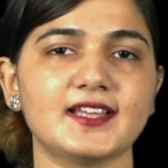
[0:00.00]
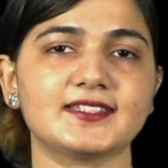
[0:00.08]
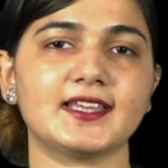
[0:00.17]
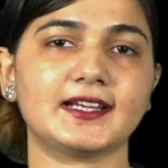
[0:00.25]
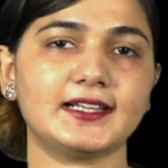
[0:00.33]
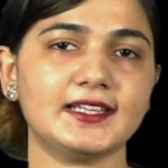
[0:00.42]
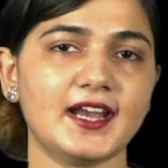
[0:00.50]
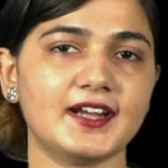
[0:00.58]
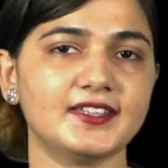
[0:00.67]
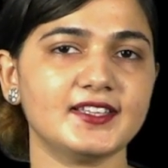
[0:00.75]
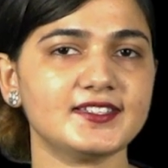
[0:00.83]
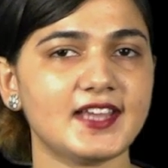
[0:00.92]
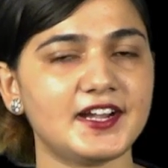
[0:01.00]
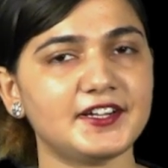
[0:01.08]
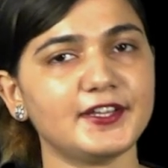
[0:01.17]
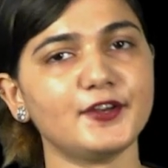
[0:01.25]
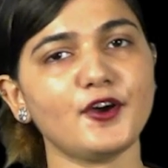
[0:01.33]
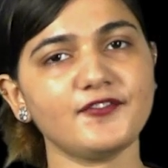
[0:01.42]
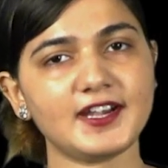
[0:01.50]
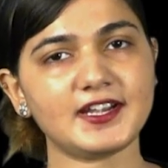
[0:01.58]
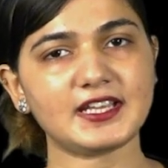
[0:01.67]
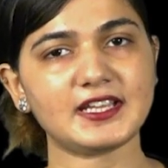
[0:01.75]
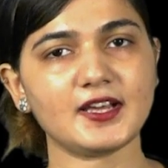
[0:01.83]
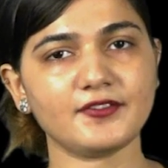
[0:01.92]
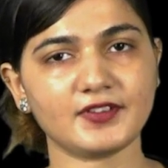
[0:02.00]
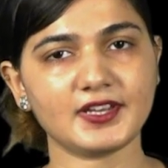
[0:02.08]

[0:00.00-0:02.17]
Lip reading: exactly at the center of antenna